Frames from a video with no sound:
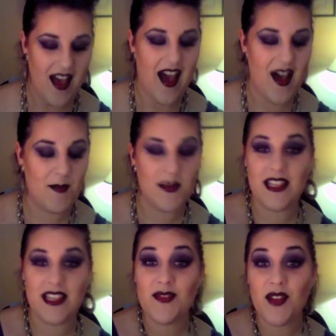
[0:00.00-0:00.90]

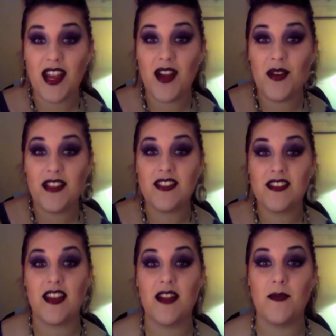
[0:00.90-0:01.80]
but this video is
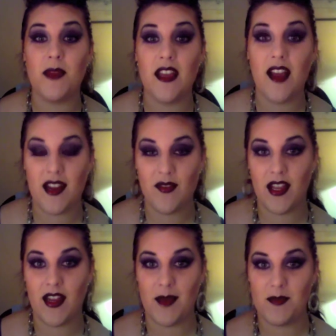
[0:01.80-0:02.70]
just going to be kind of
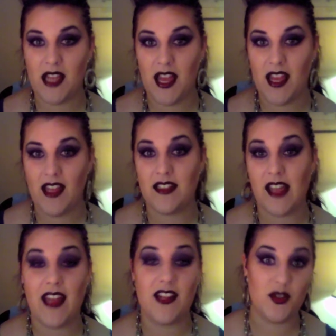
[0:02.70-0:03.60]
like an update
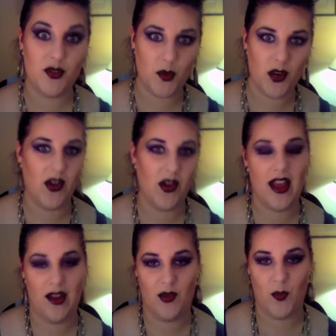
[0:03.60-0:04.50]
and a tutorial
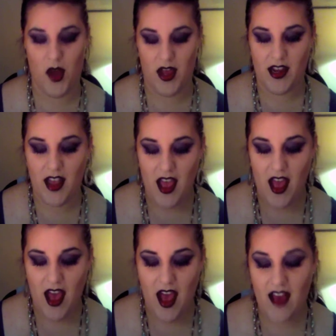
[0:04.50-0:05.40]
kind of in one.
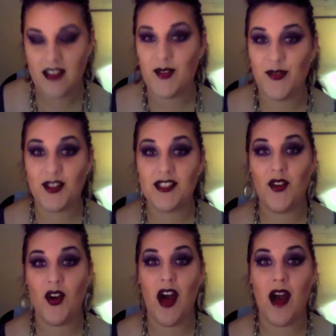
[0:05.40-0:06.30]
So first of
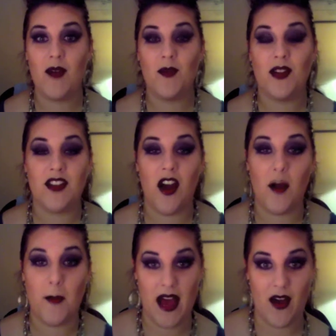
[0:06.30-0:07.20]
all, I want to talk
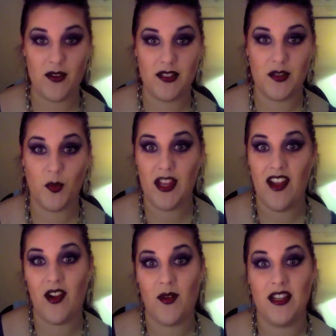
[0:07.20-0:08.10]
about, we
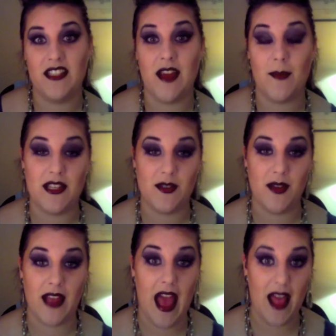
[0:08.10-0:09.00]
are going to be
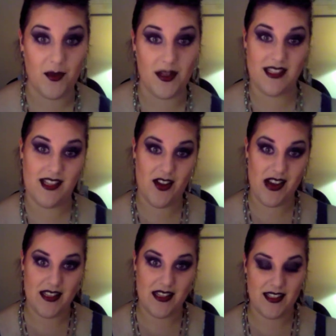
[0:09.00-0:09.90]
doing a Halloween
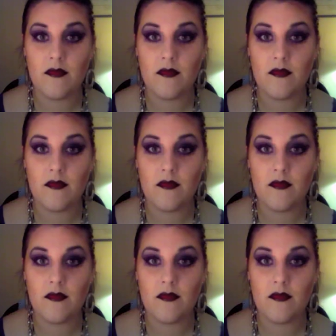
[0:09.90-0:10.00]
series.